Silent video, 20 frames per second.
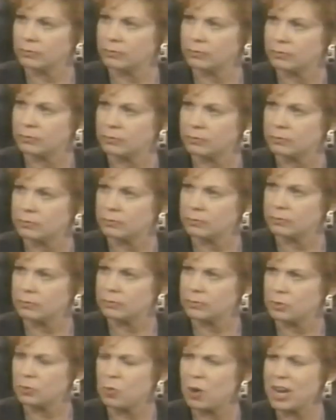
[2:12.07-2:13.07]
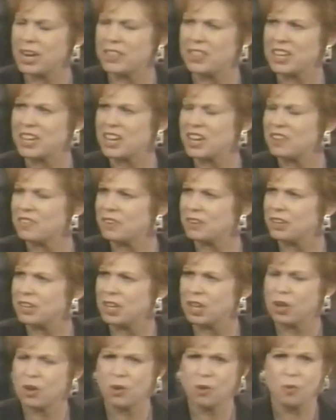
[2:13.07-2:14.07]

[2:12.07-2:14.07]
unidentified according to their.